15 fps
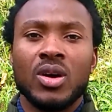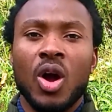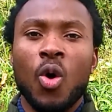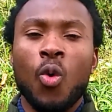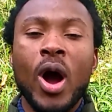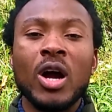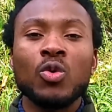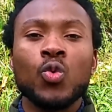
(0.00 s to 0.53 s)

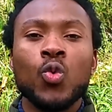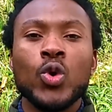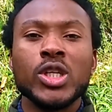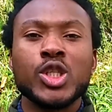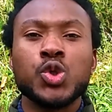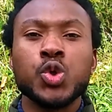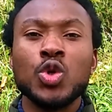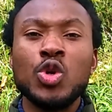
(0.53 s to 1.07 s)
Why we
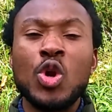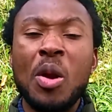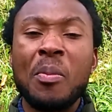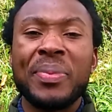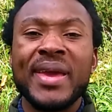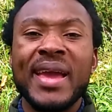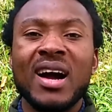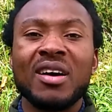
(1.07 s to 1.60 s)
should not
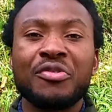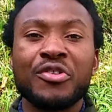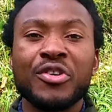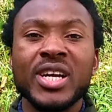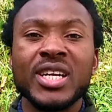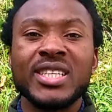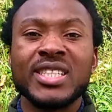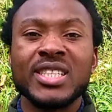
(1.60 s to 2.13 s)
be afraid